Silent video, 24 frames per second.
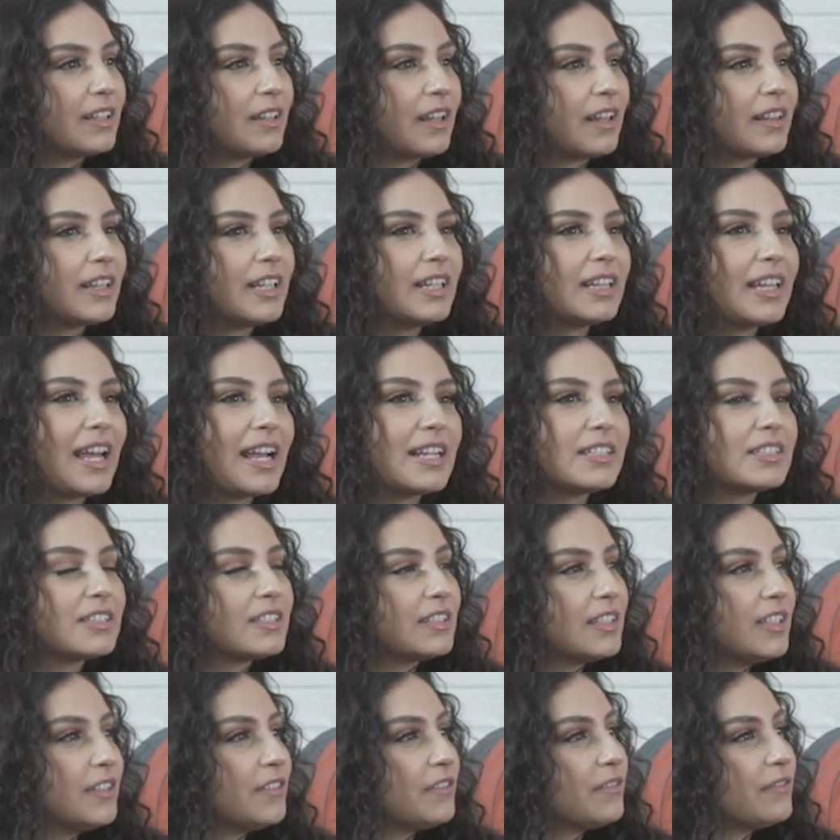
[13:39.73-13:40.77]
the last,
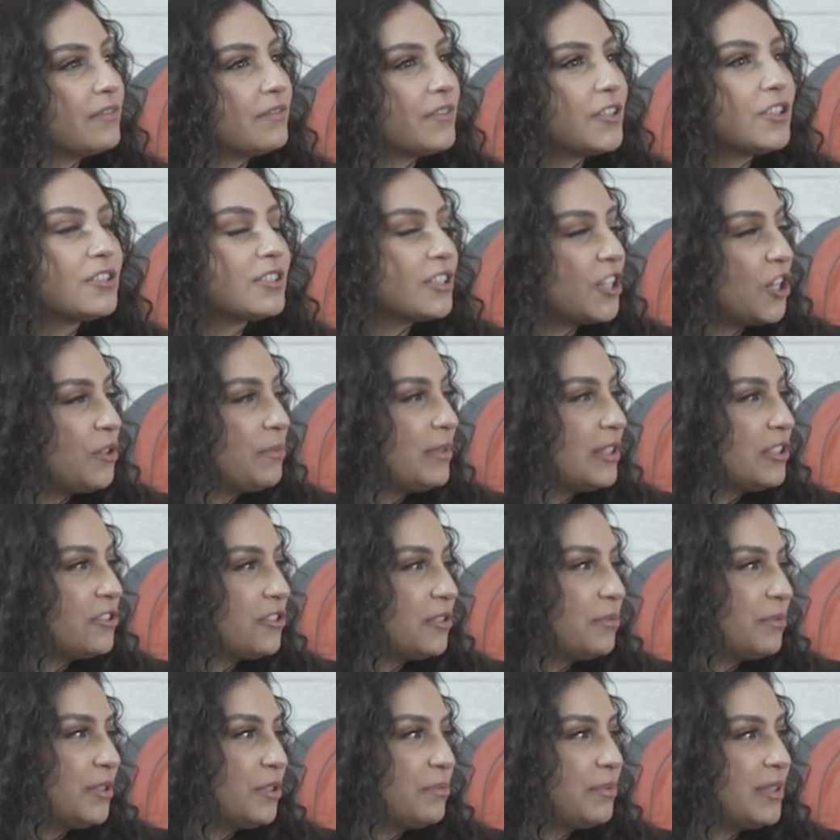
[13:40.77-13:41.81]
the first Kobe
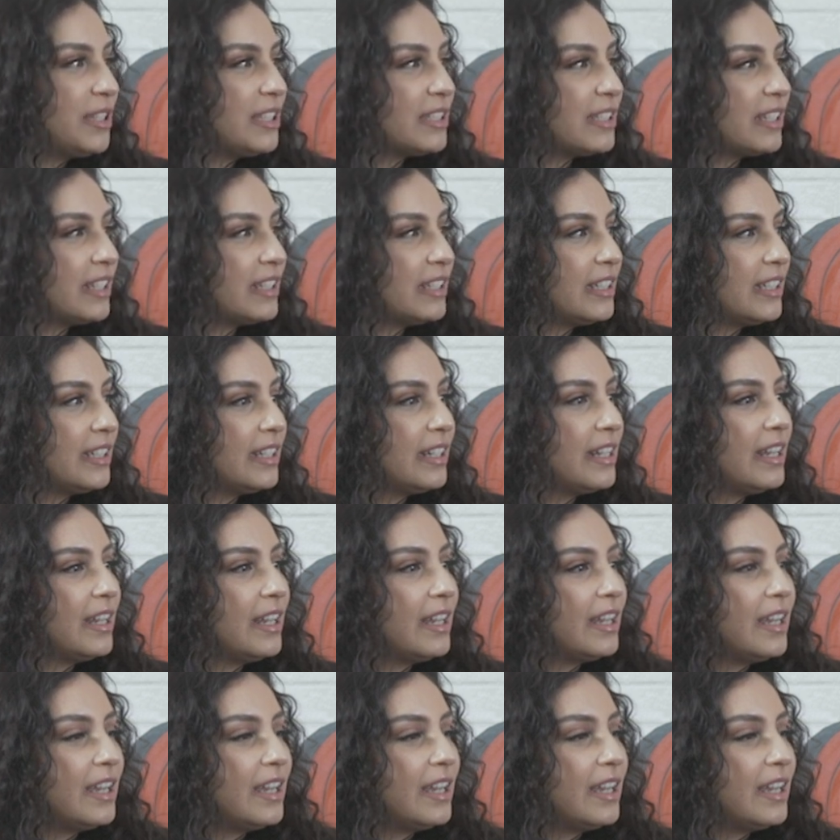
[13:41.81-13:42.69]
tribute piece I did,